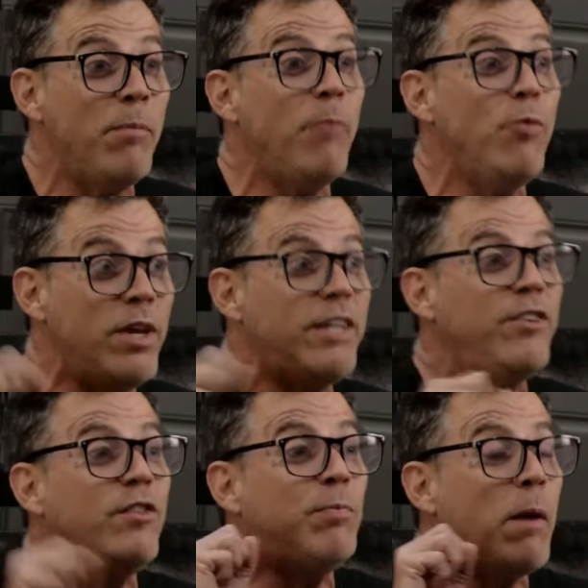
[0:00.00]
I'm really
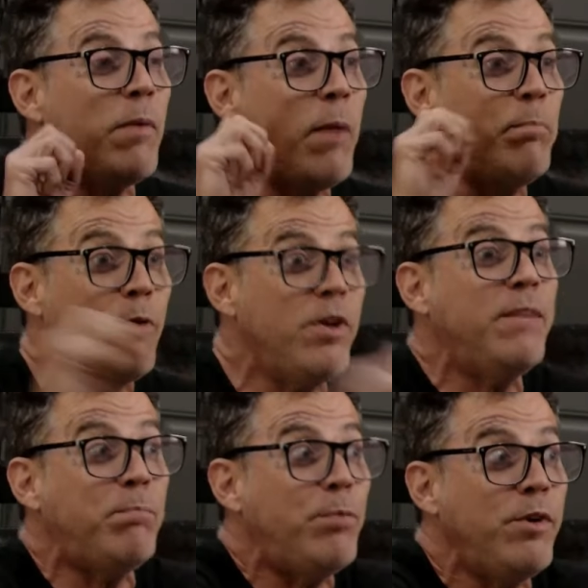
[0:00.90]
just I'm
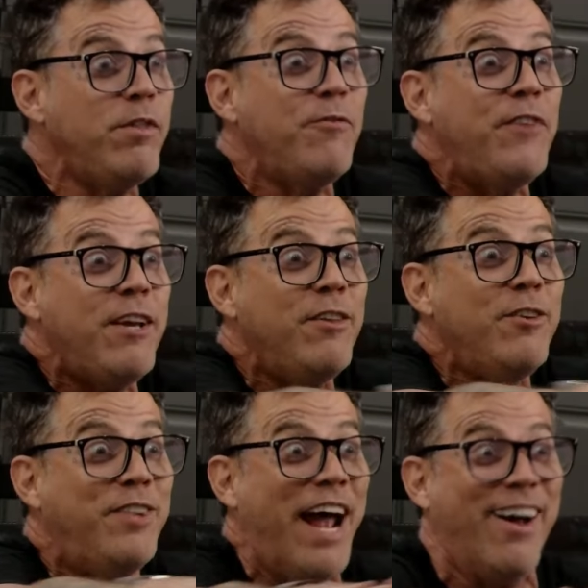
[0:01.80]
putting the
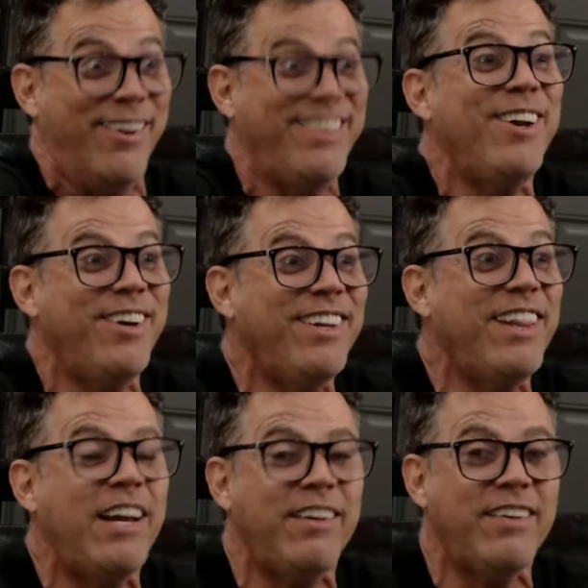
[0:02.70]
feelers out there. Yeah,
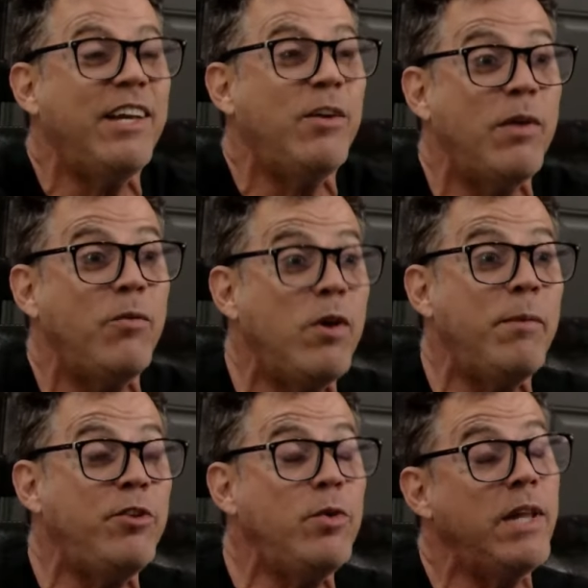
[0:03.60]
that what
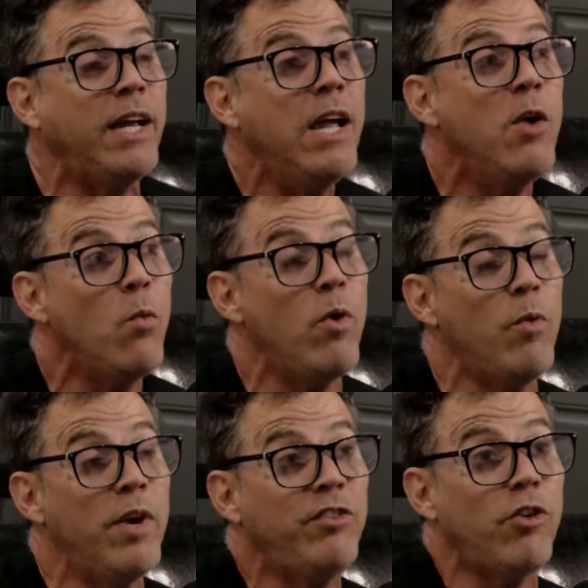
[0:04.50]
am I doing? Like when
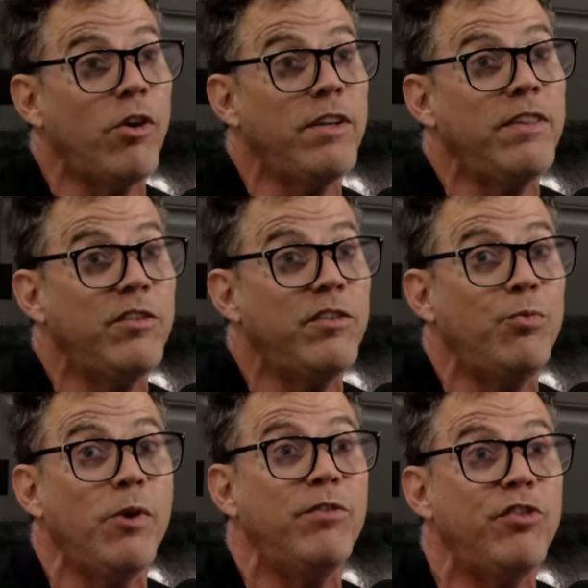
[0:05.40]
I started this
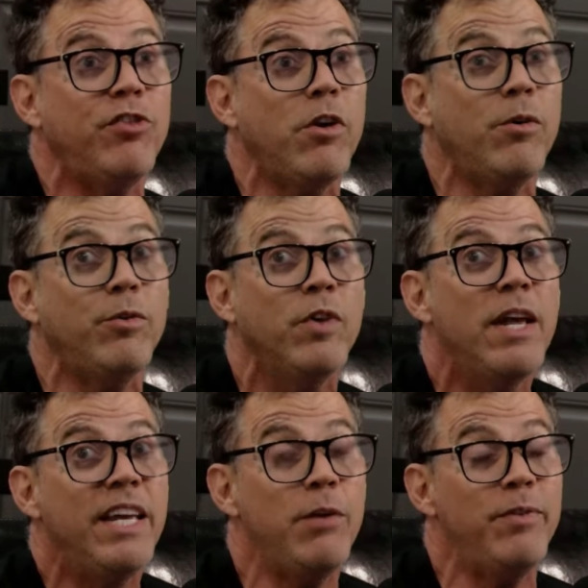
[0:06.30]
run of shows,
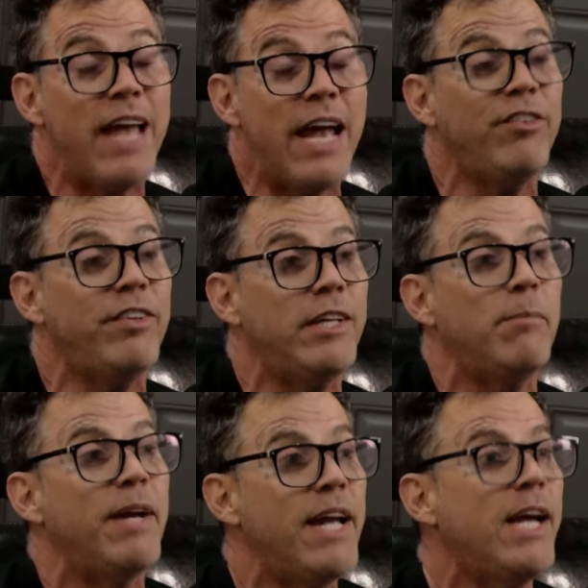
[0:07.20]
it was actually in
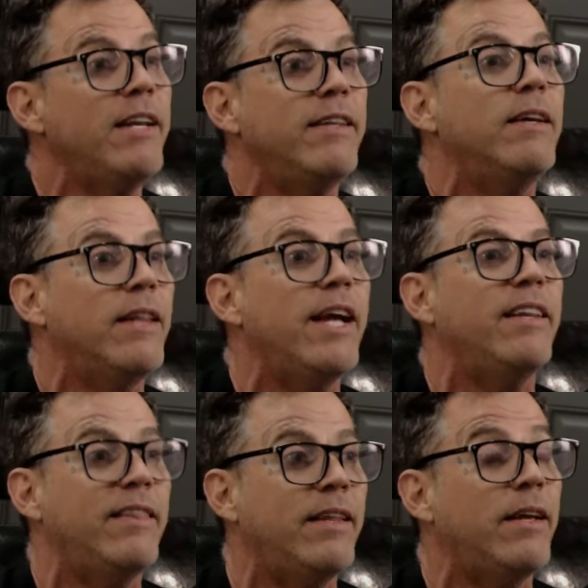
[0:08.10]
my head that
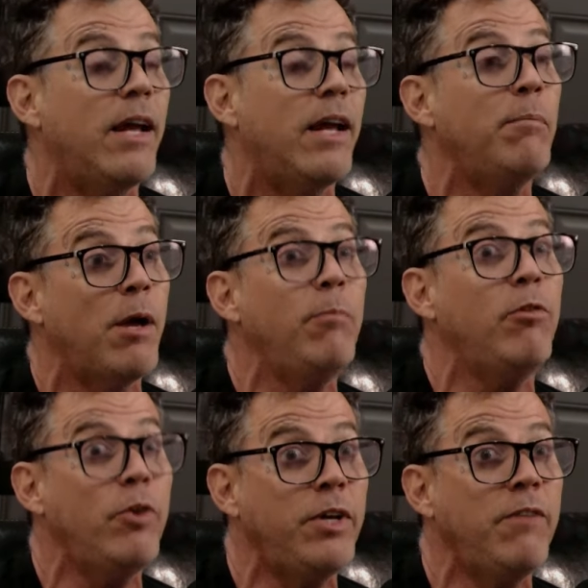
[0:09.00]
I'm
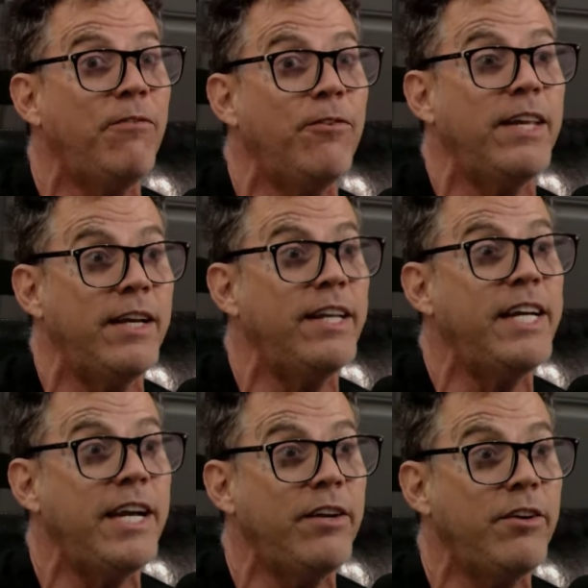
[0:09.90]
looking for the
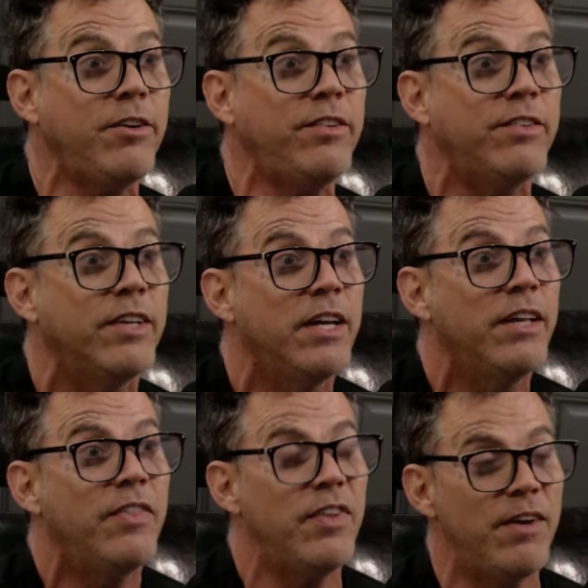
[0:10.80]
indicators
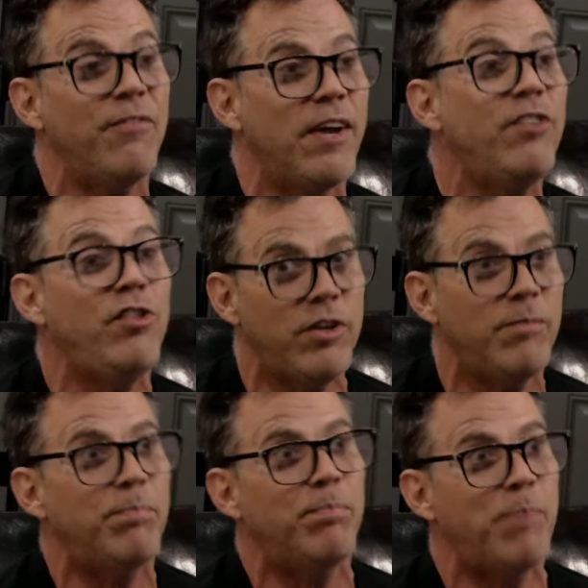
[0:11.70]
that if I
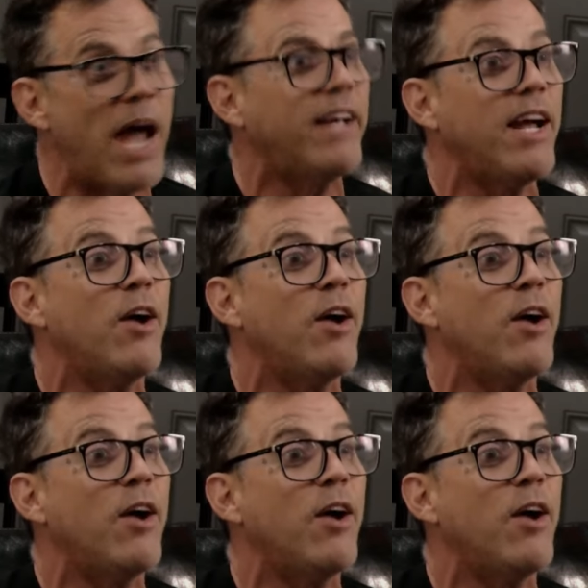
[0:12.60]
should back out,